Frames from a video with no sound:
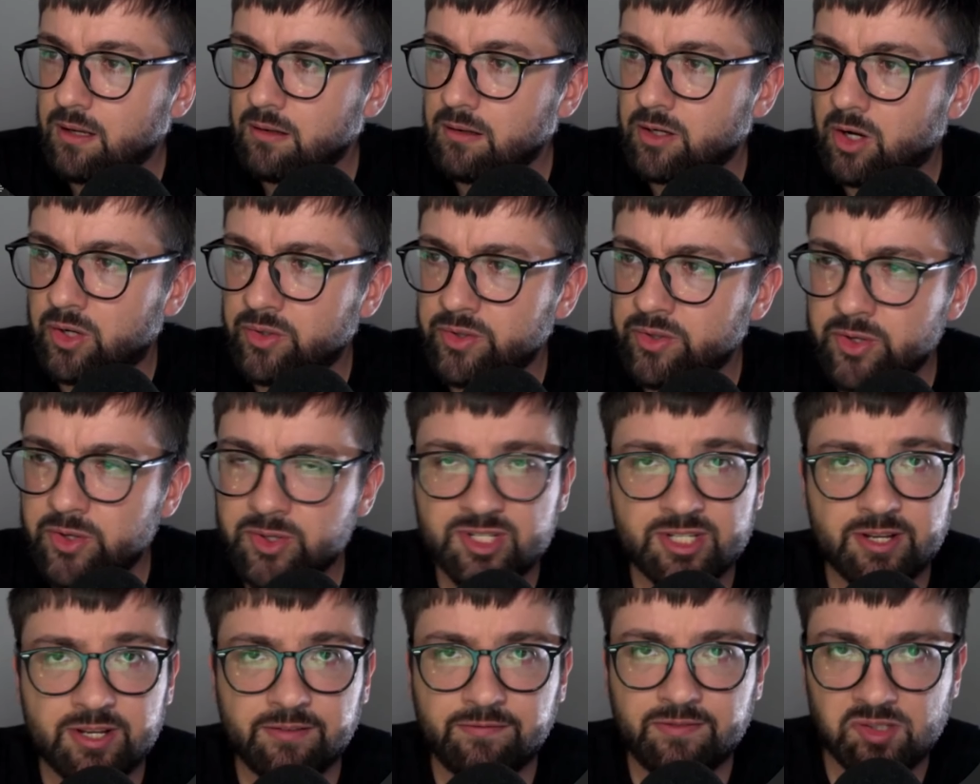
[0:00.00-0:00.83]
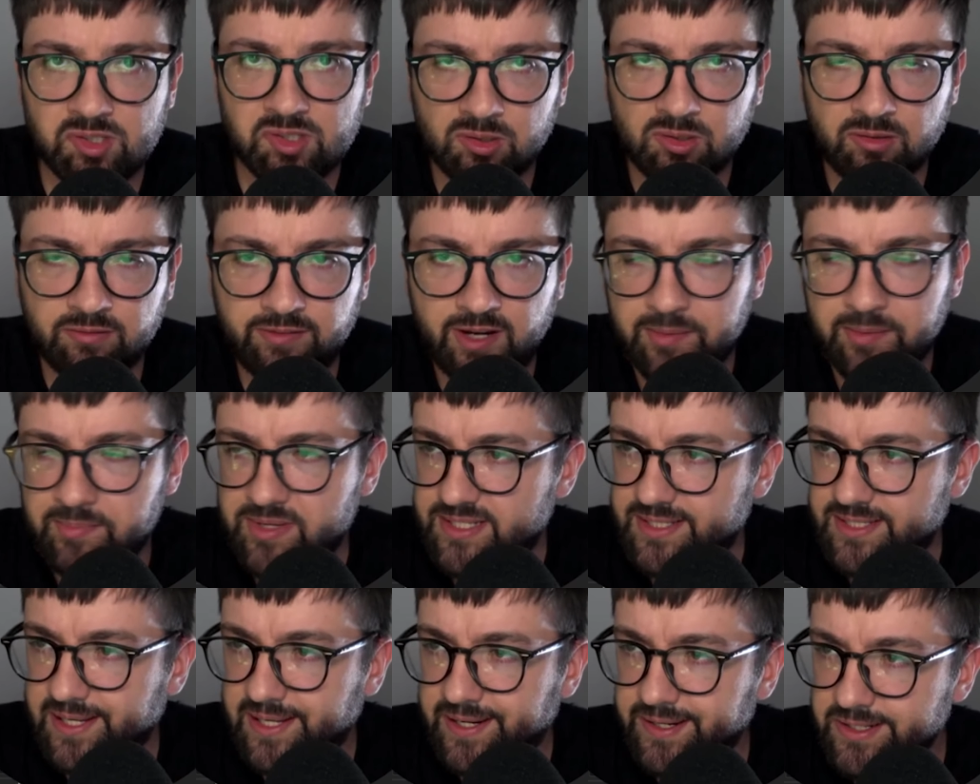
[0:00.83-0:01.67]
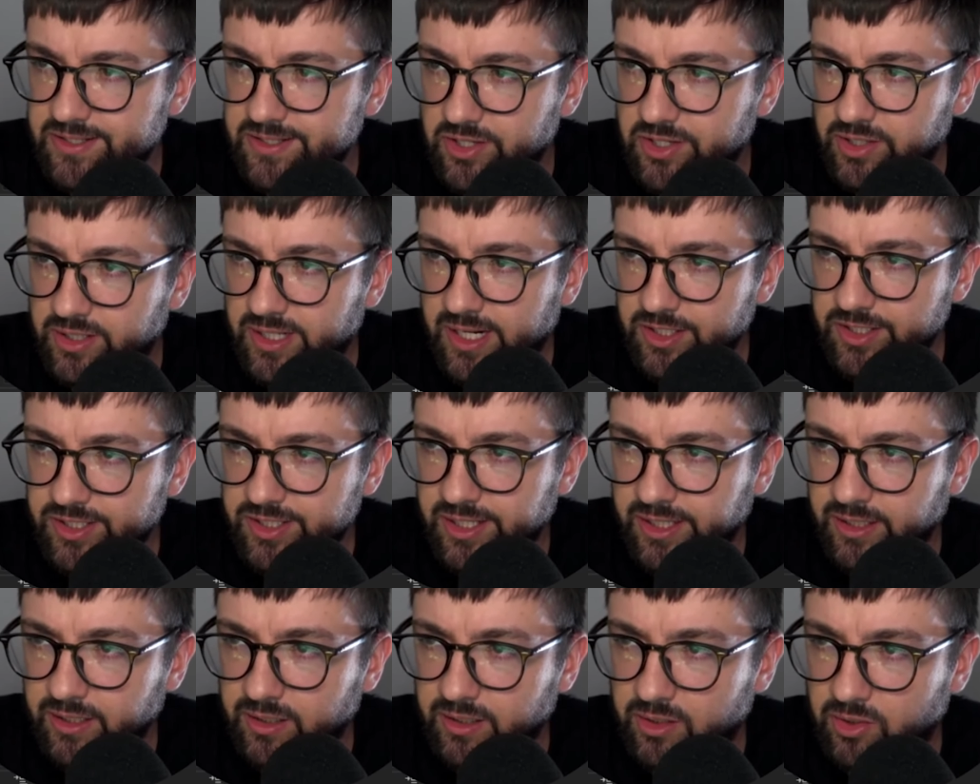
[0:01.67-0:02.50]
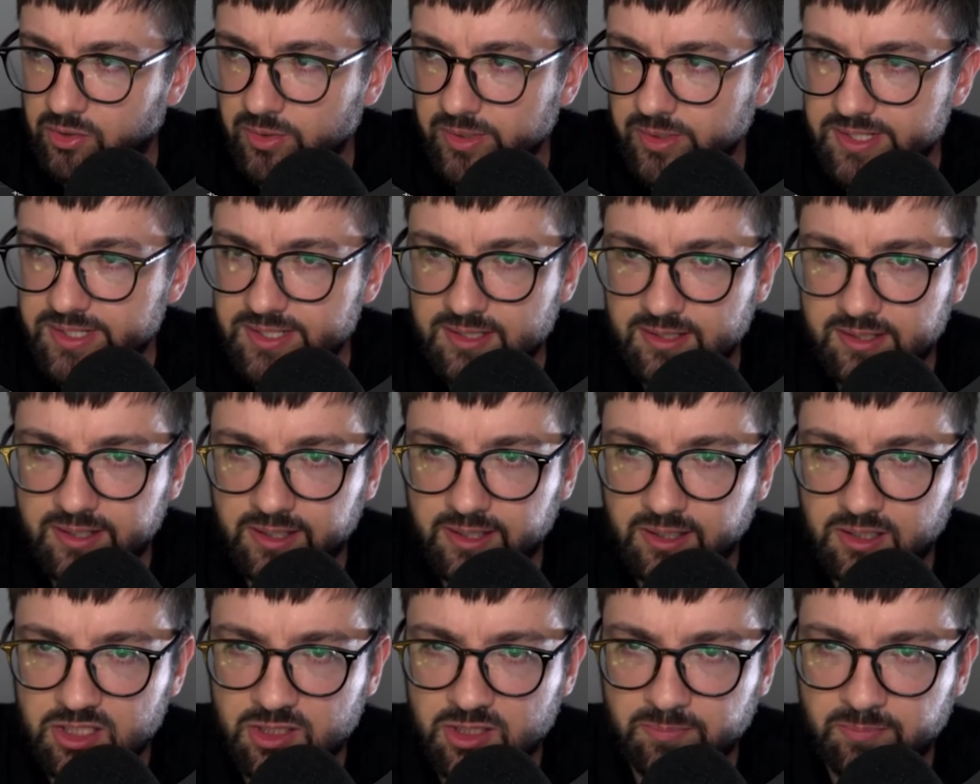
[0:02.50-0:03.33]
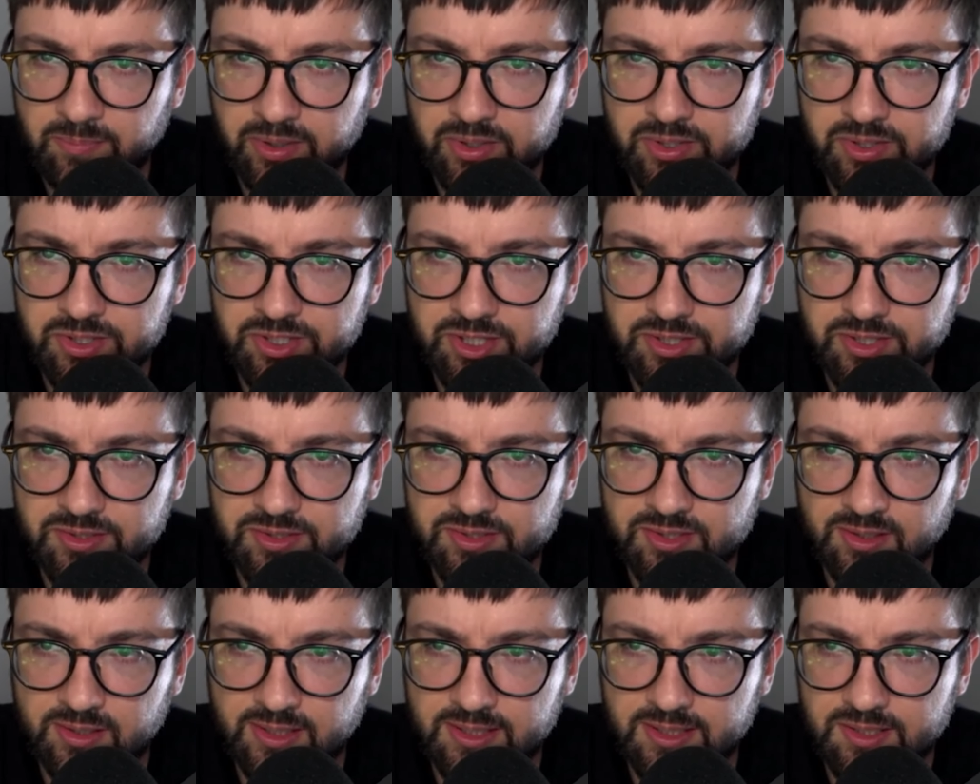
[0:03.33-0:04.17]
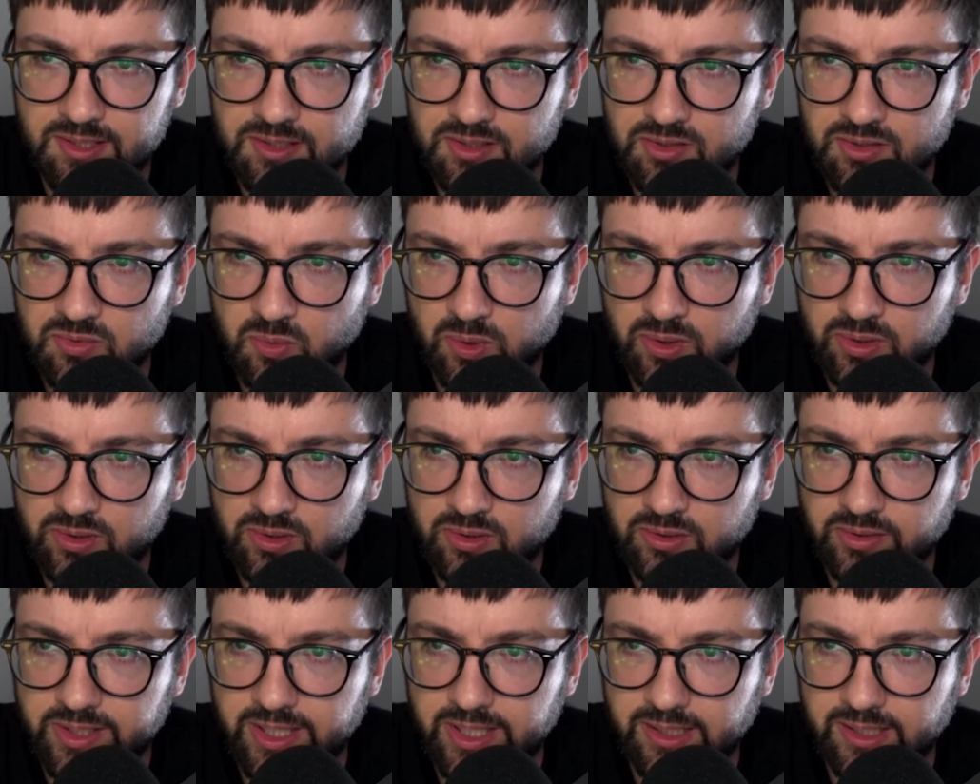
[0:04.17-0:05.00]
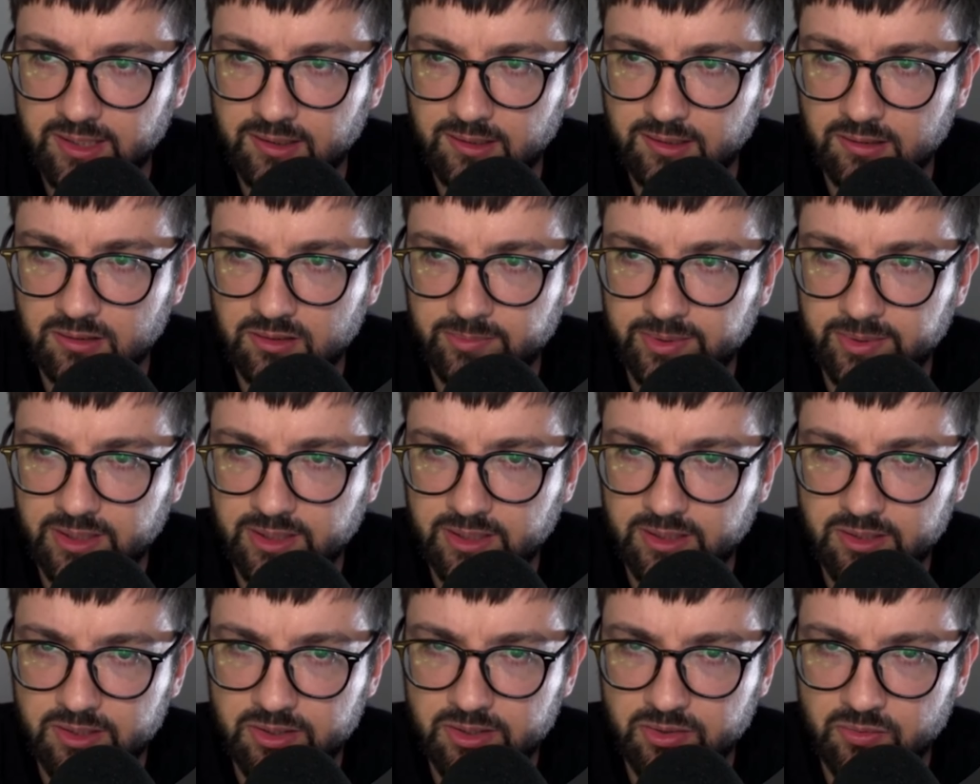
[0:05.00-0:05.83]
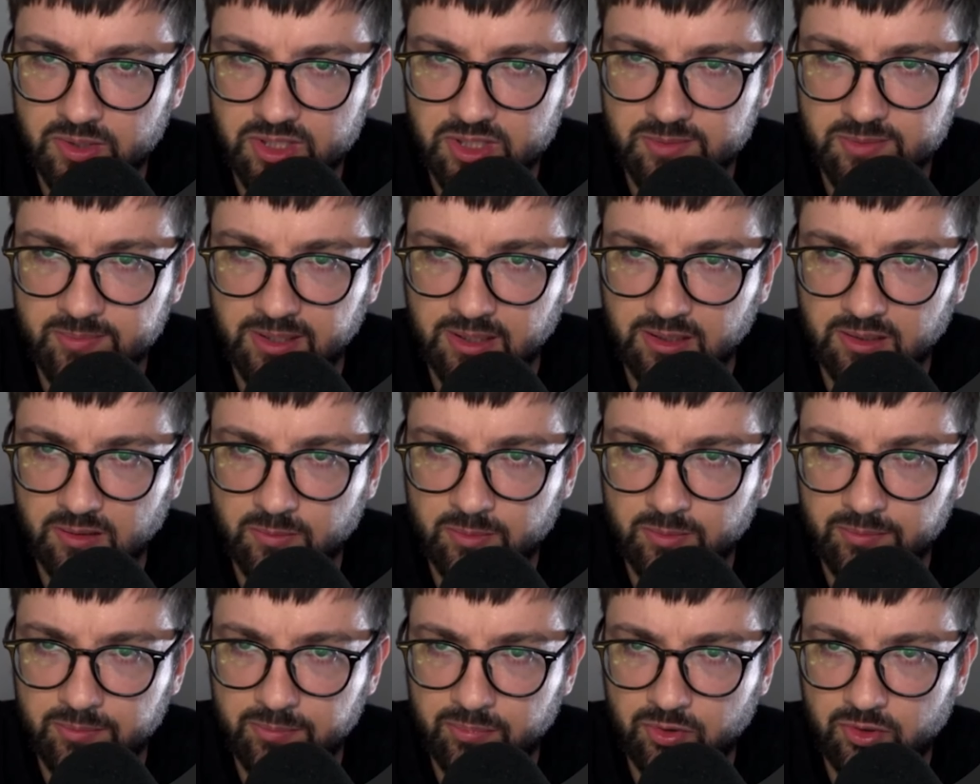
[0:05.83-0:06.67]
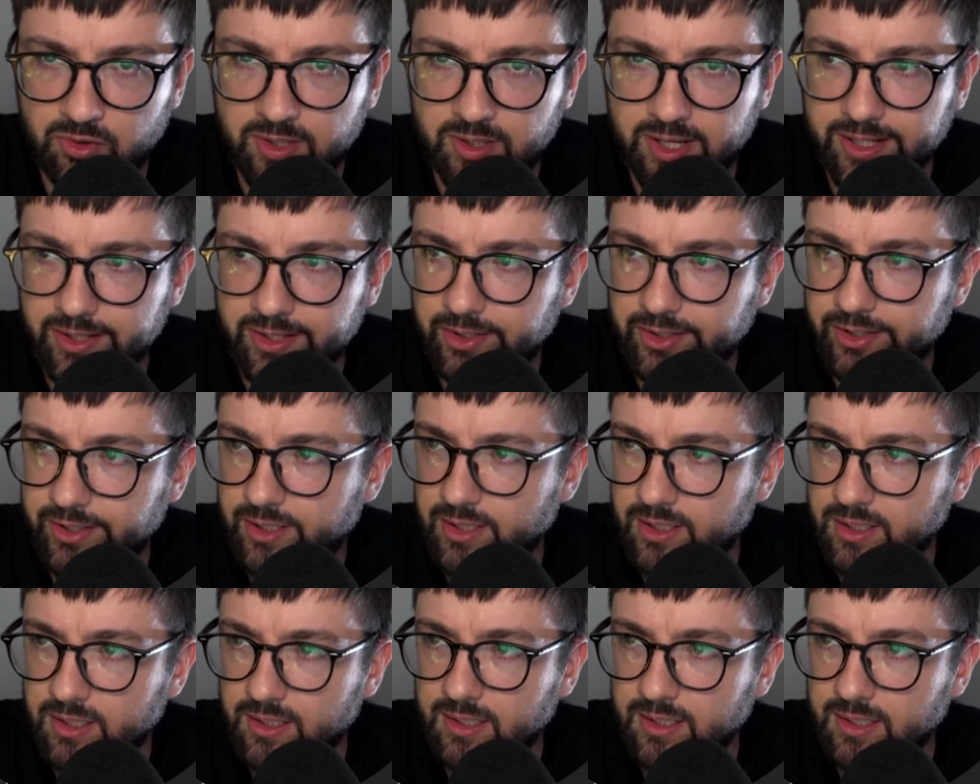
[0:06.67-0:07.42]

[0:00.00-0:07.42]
Now on those physical environment settings, you can actually increase the exposure. So let's just work on that a little bit. I do want it to be a little bit brighter,